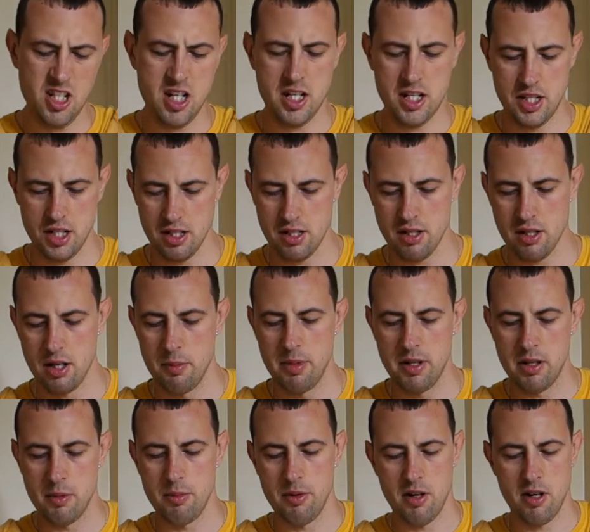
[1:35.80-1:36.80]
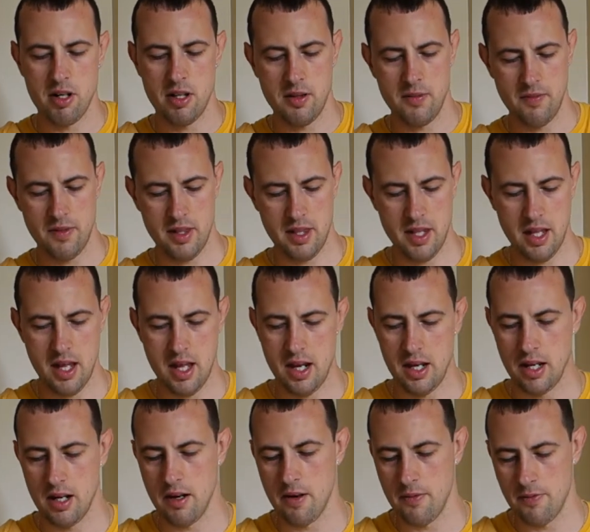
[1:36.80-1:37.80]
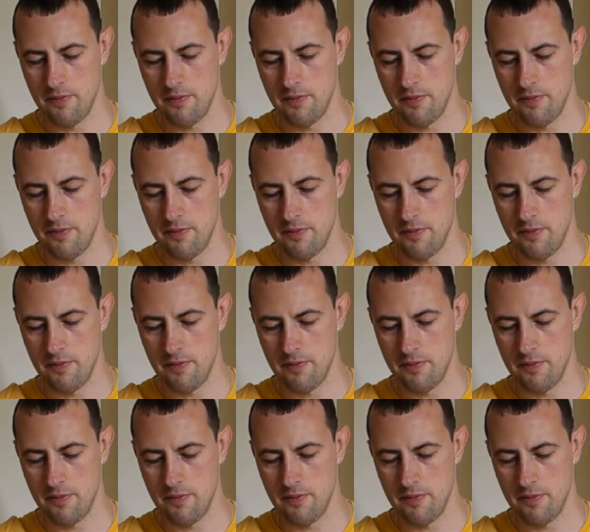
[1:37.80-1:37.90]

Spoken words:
Just rip it apart. There you go.